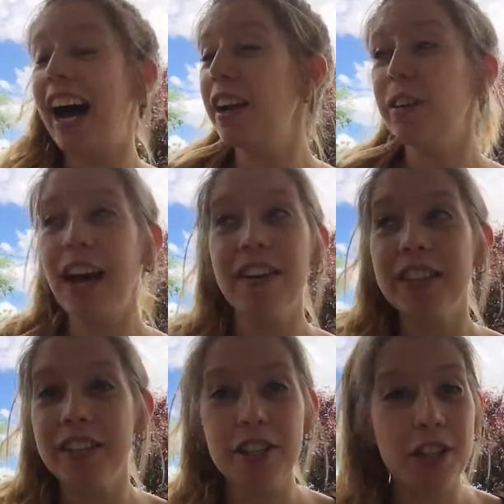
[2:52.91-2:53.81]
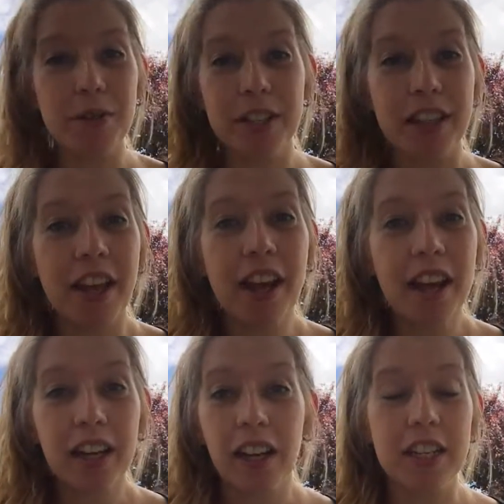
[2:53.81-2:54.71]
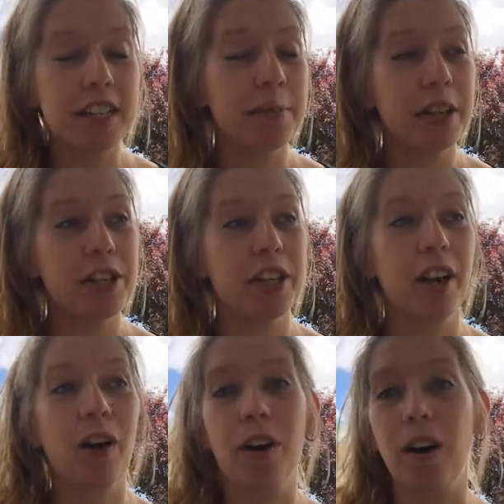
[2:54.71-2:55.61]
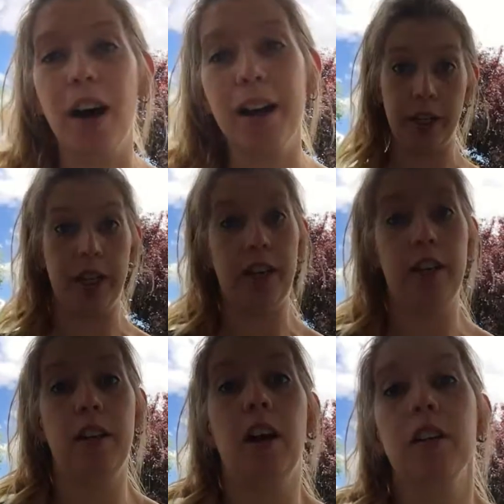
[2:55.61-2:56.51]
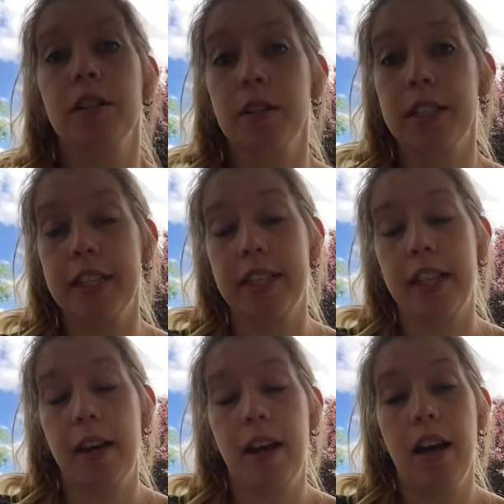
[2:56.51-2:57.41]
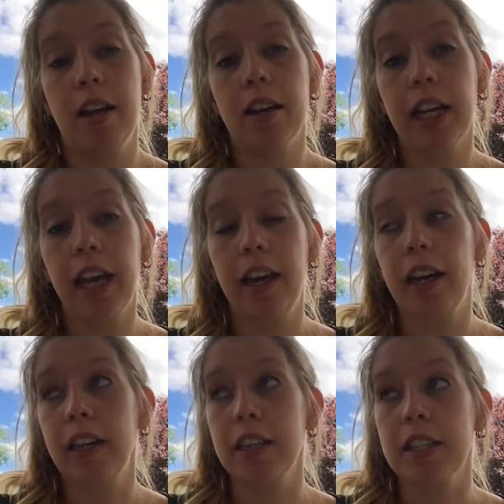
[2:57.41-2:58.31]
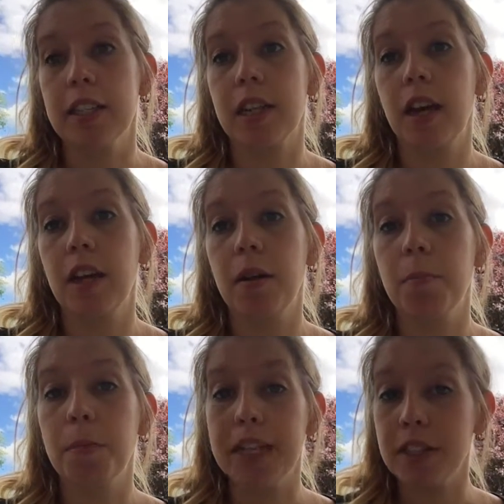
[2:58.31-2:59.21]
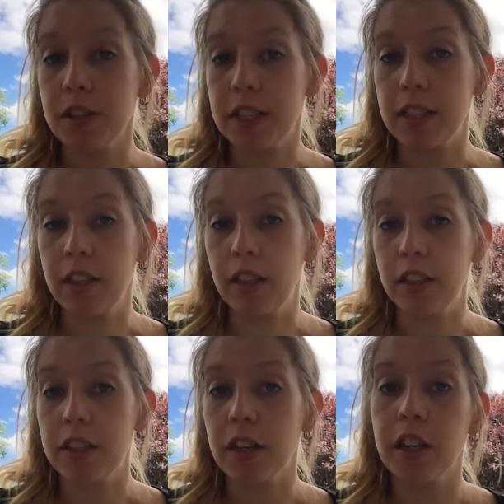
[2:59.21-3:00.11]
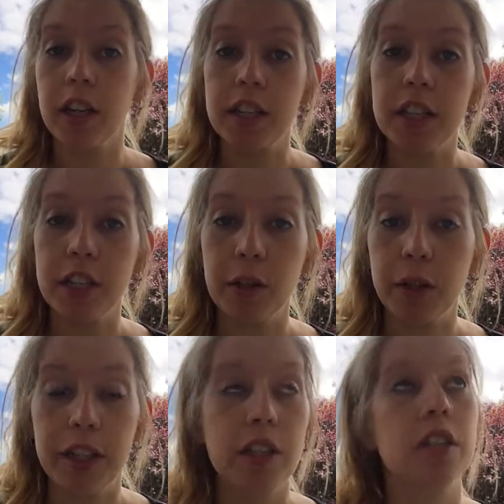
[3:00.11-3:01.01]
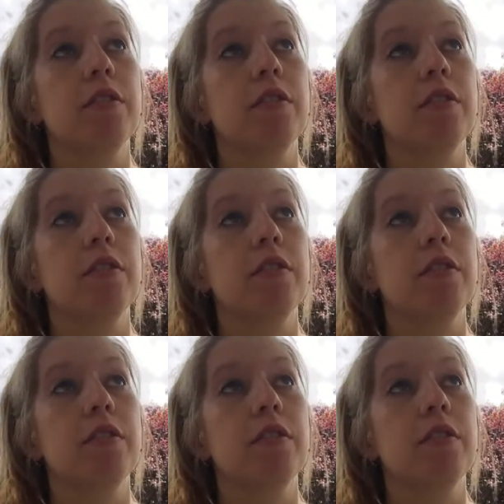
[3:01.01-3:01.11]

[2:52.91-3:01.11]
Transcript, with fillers: I don't have an issue with constipation at all. It also says that Kale's muscles and lungs are continuing to